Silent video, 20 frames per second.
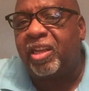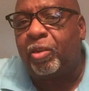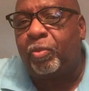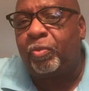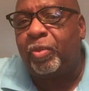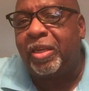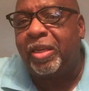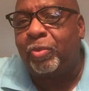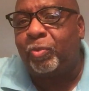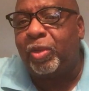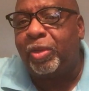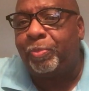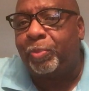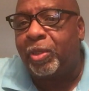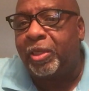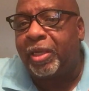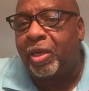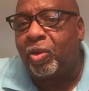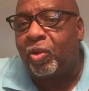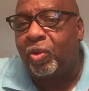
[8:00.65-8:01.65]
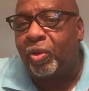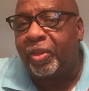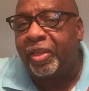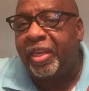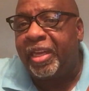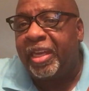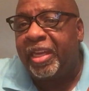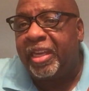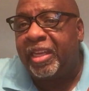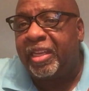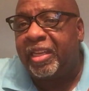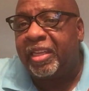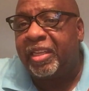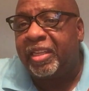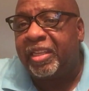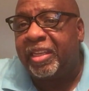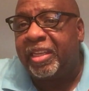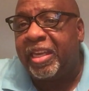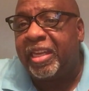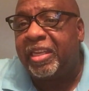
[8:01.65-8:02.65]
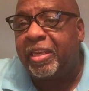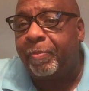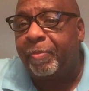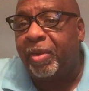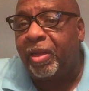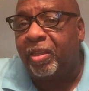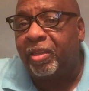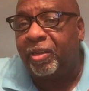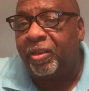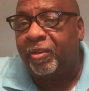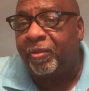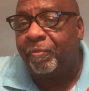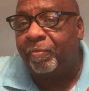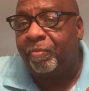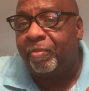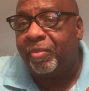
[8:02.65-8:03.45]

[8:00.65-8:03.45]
jump ring we put on in the middle?